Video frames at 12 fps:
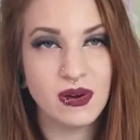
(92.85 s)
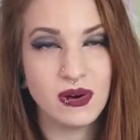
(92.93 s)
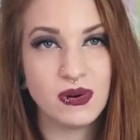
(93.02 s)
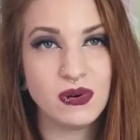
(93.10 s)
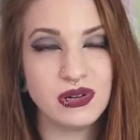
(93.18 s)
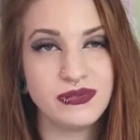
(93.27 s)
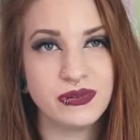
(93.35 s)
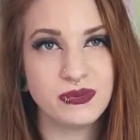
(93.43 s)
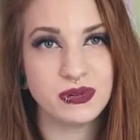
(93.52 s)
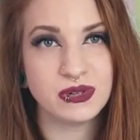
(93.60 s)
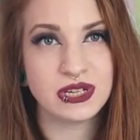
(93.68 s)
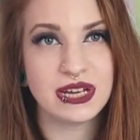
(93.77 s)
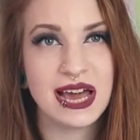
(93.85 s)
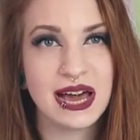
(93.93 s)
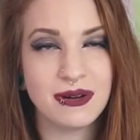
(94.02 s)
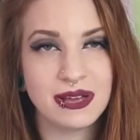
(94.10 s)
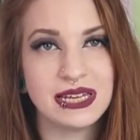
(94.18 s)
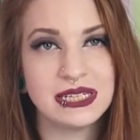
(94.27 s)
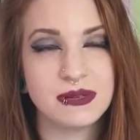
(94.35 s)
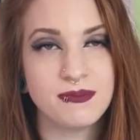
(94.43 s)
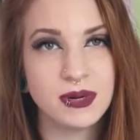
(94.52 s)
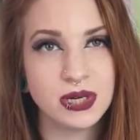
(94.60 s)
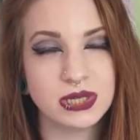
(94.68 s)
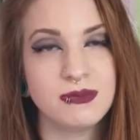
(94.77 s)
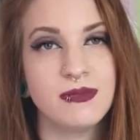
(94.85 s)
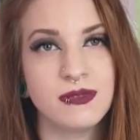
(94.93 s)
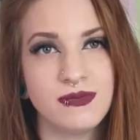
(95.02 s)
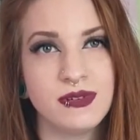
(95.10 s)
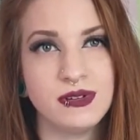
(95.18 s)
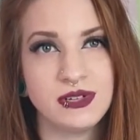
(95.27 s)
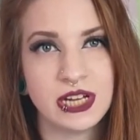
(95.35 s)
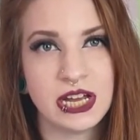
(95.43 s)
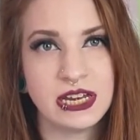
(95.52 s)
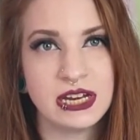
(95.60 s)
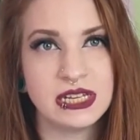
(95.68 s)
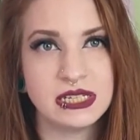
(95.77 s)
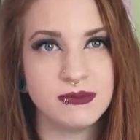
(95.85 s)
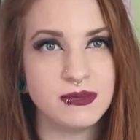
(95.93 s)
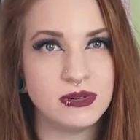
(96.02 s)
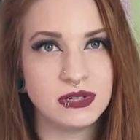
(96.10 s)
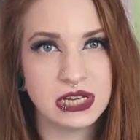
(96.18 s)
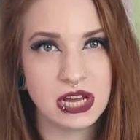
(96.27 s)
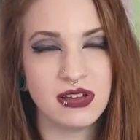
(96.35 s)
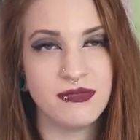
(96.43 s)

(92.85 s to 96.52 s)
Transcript: All of the water, algae is the bottom of the food chain and it supports life